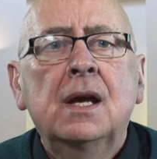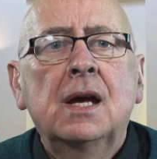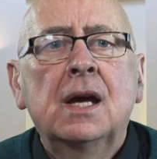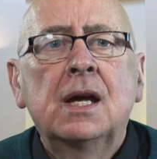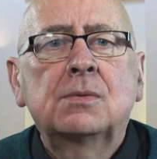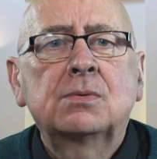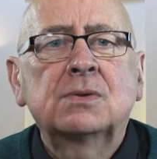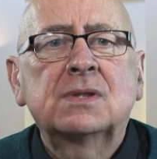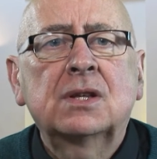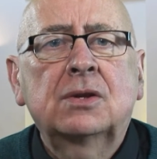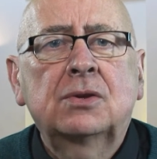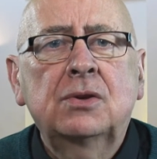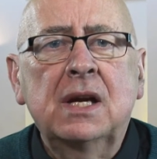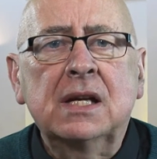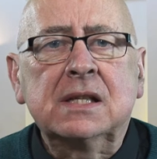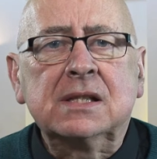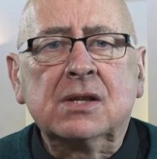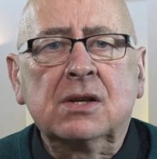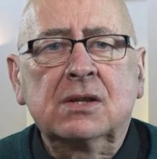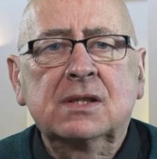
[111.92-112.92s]
It was a
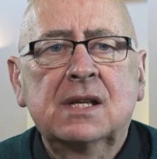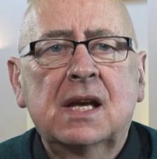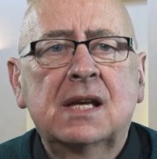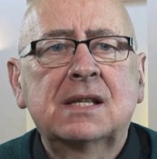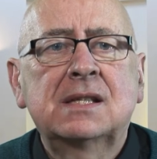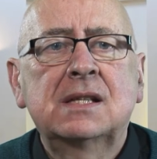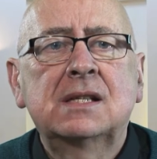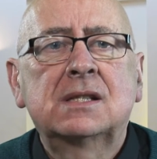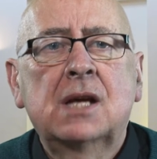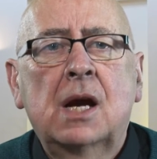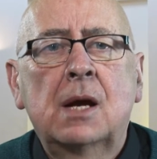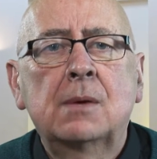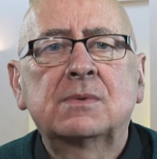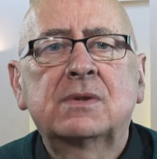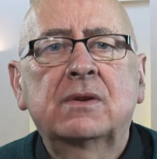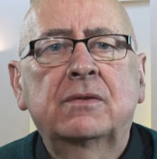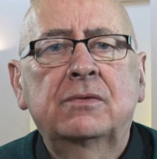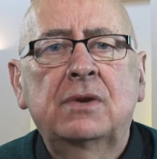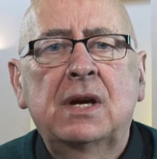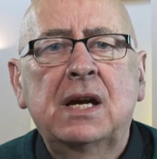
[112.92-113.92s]
great success in
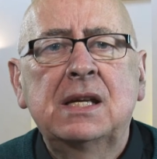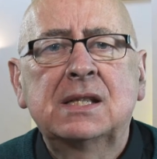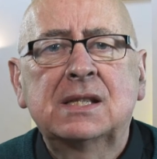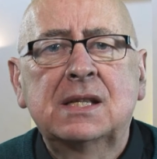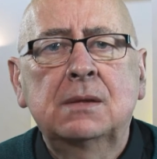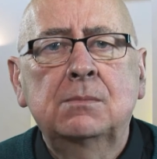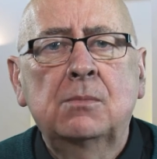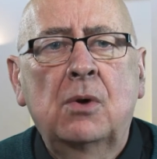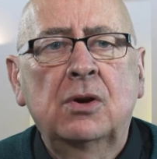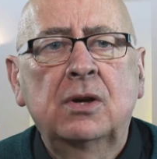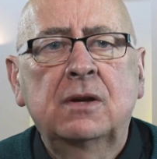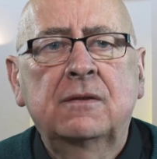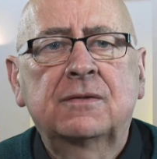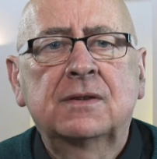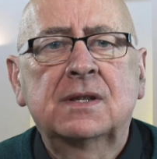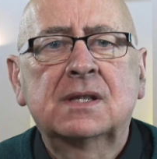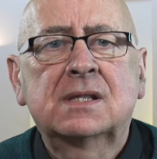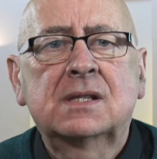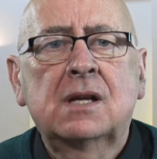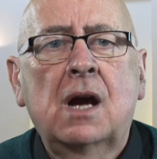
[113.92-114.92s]
terms of raising money for
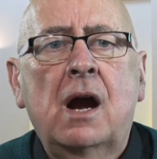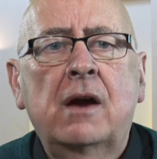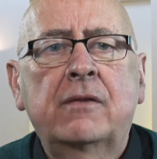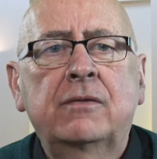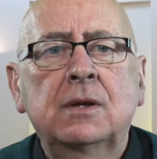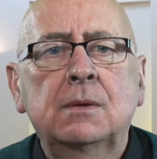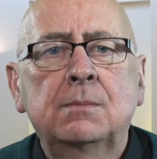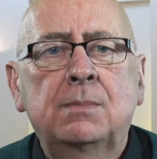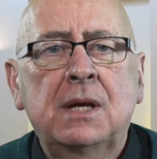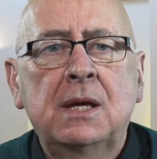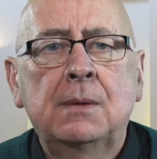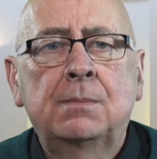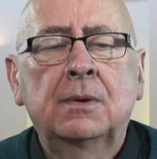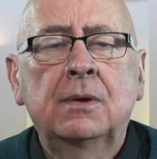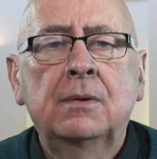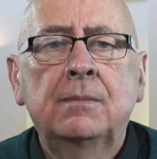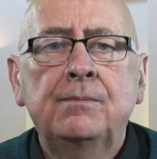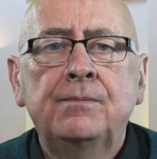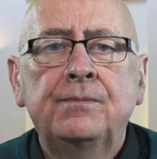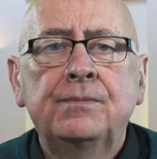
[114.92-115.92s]
the starving
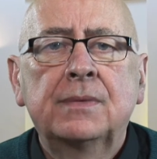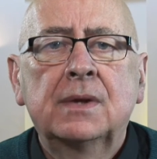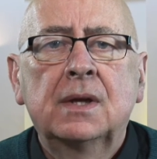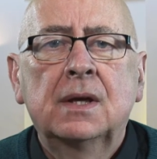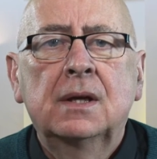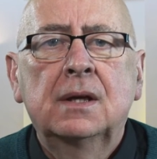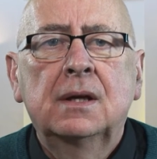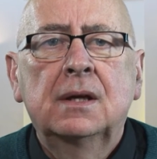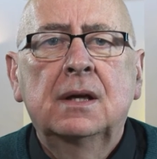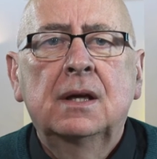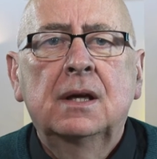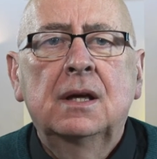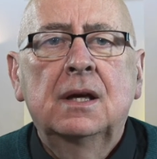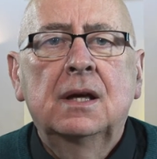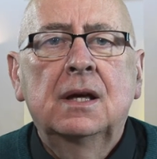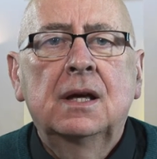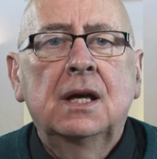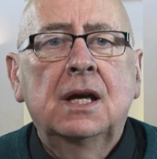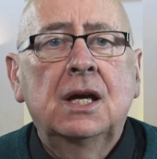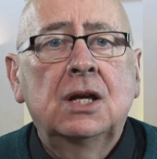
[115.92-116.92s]
people.
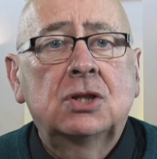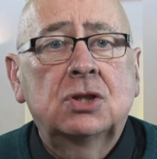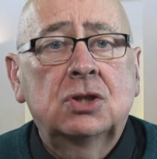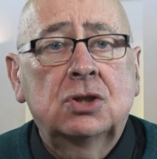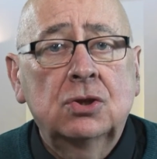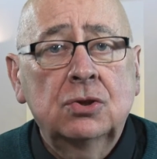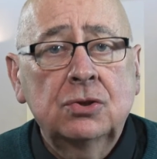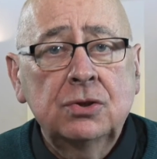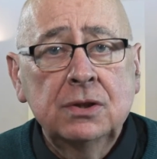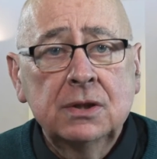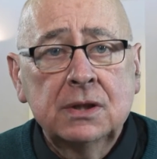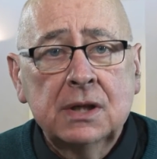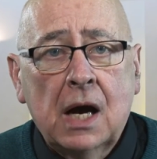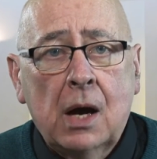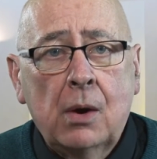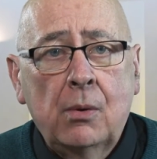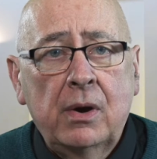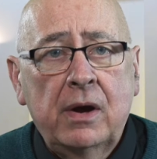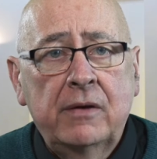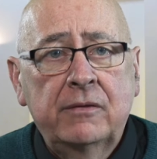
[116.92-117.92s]
It shouldn't,
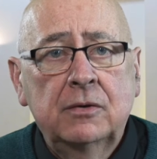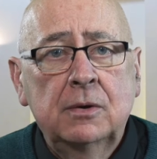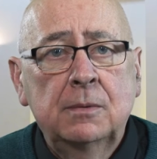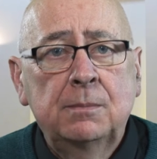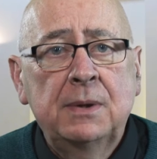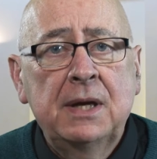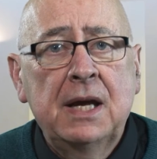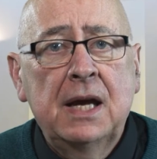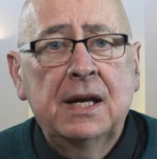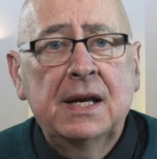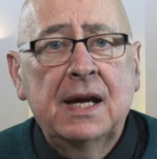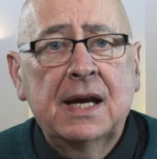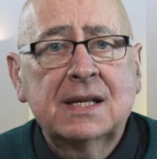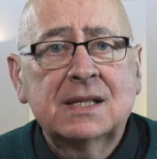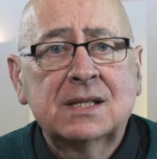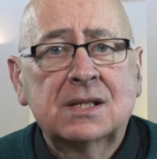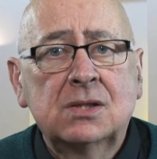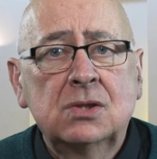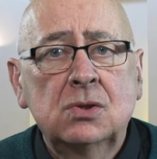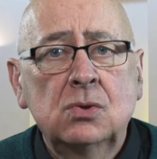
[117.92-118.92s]
however, be an
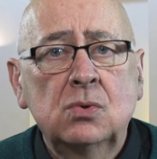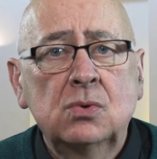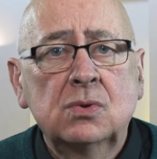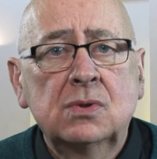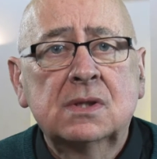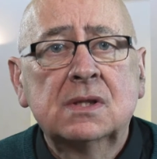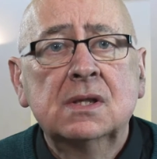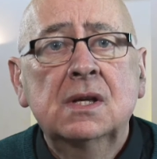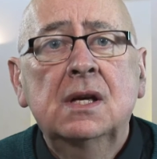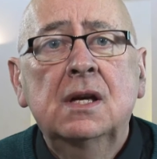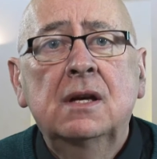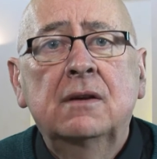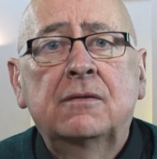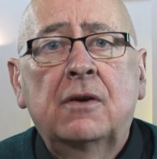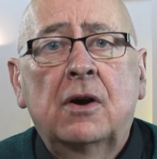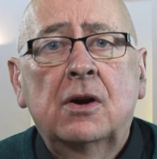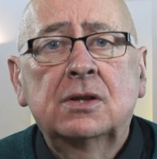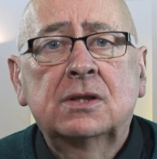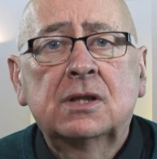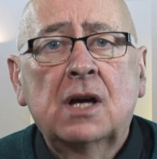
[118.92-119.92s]
excuse
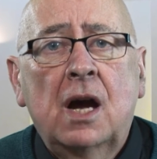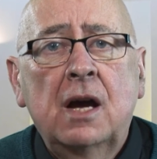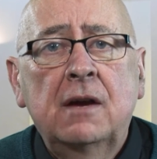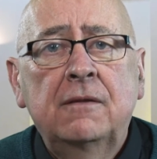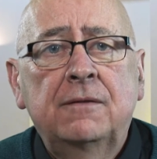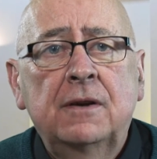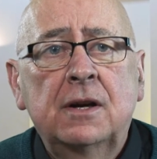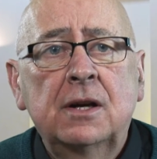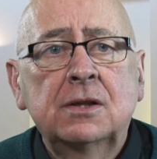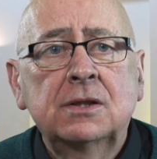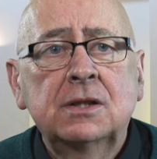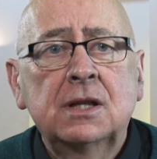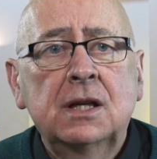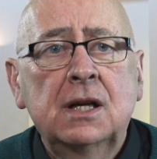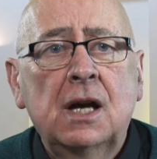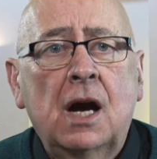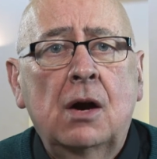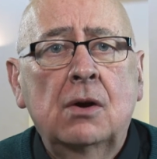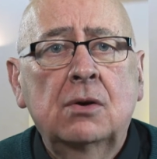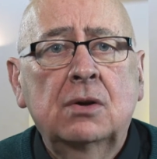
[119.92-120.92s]
for
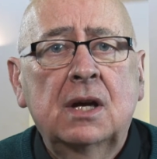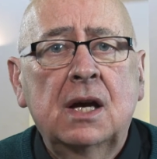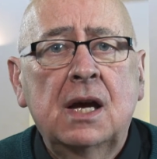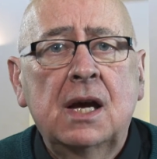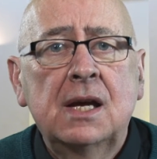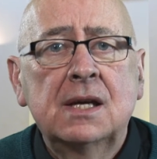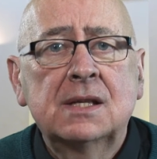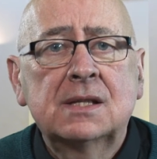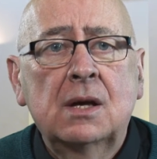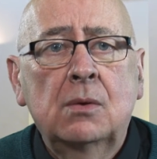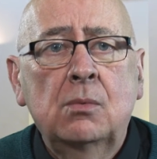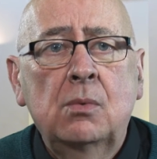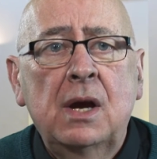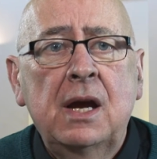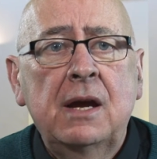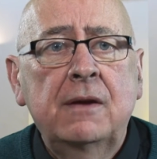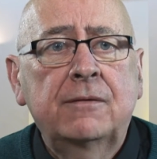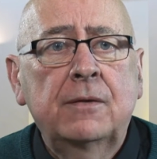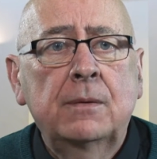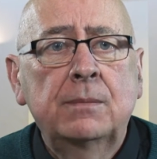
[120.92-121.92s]
diverting our gaze
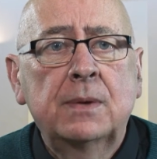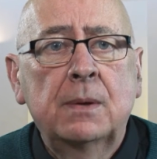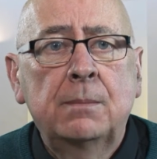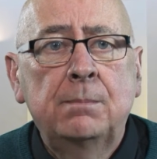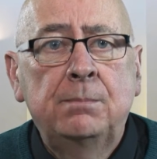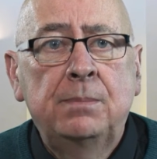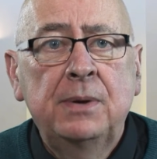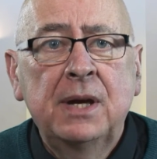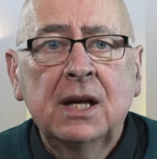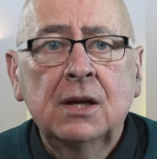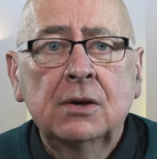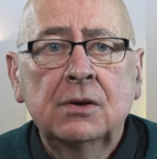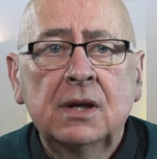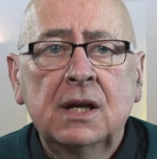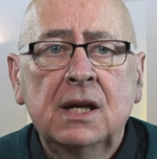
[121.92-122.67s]
away from the bigger